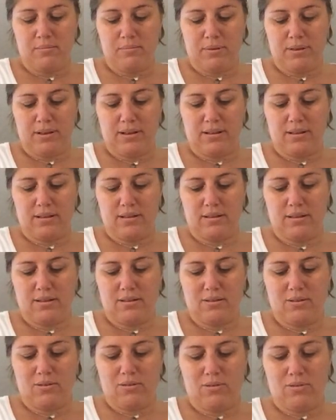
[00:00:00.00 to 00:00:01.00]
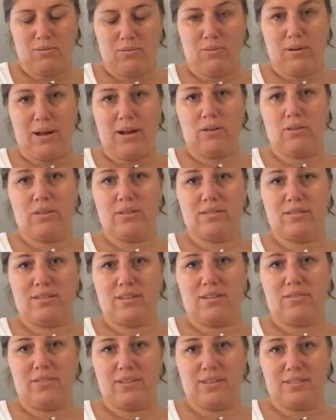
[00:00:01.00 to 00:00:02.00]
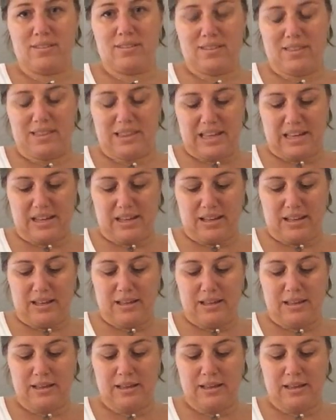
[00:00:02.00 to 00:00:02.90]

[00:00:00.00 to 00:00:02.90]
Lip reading: But wow, this stuff is thick.